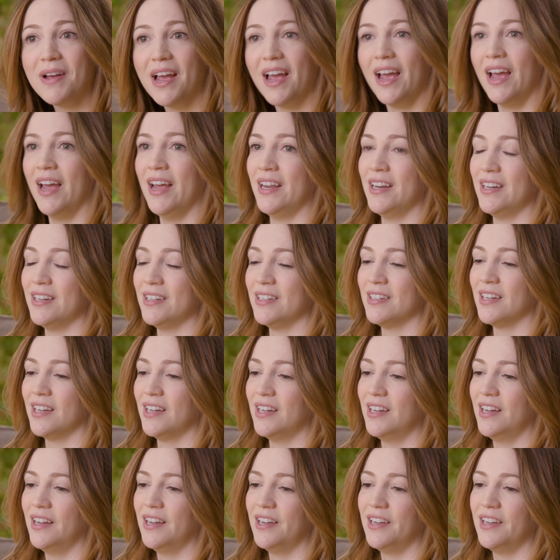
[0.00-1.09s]
and
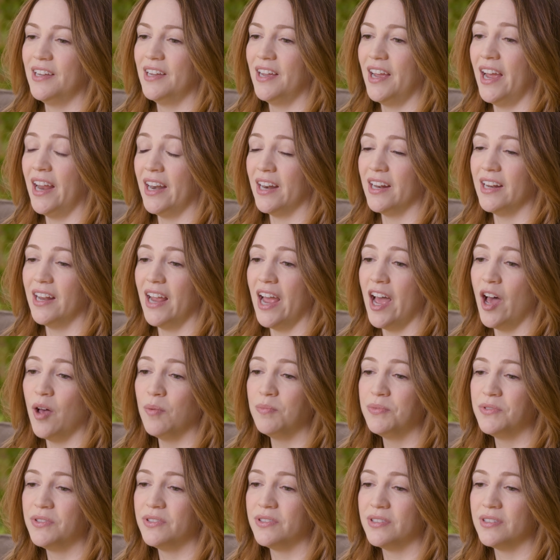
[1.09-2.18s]
it
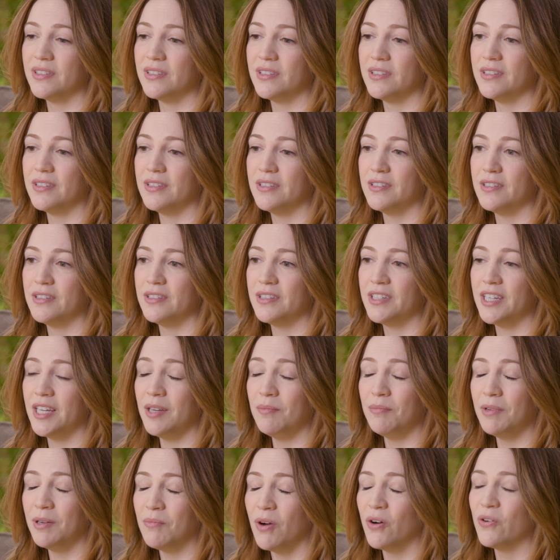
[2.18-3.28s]
helps keep
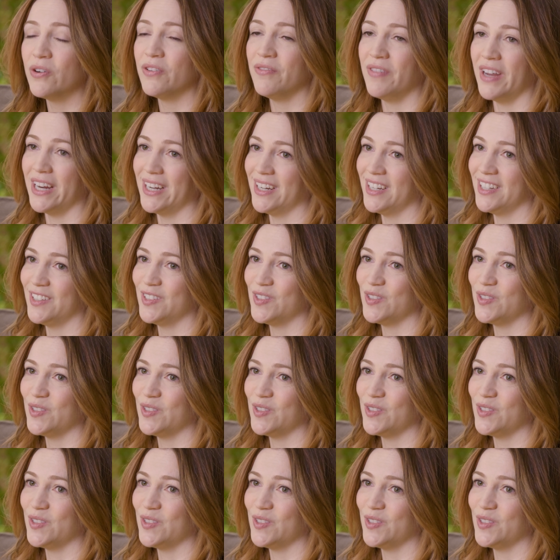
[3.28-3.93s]
me motivated.